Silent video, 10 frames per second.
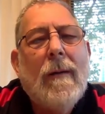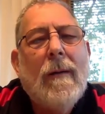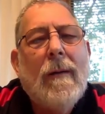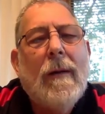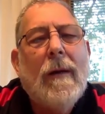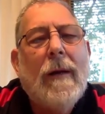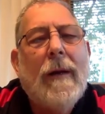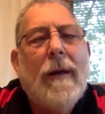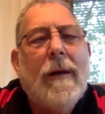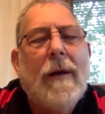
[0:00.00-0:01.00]
Yeah,
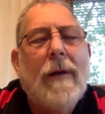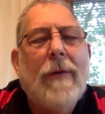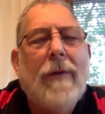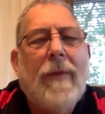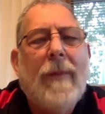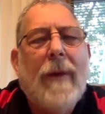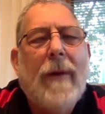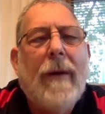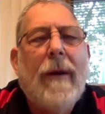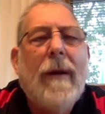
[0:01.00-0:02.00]
and the color of the berry.